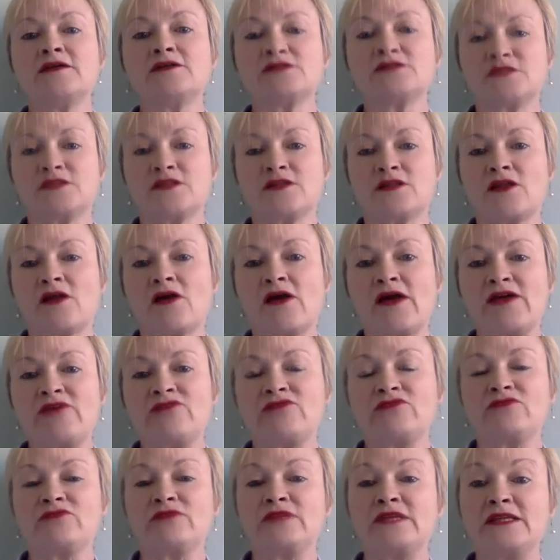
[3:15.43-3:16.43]
to the
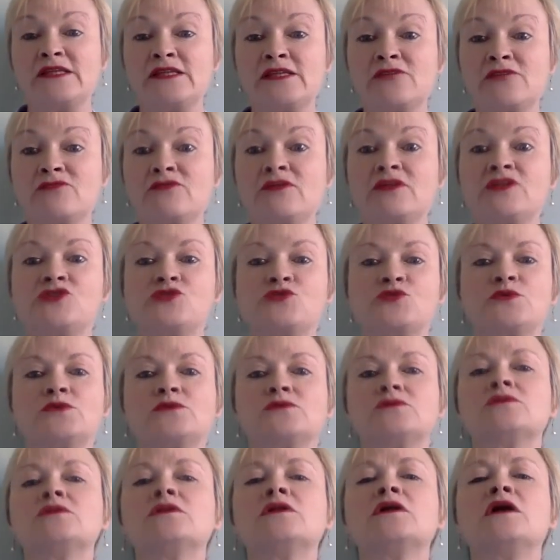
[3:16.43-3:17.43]
life of an
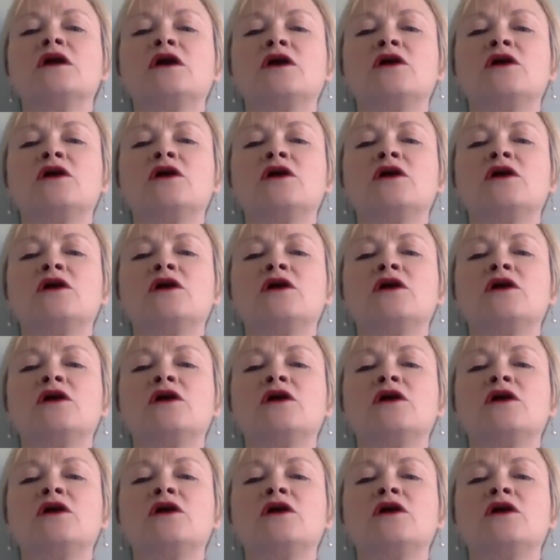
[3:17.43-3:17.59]
individual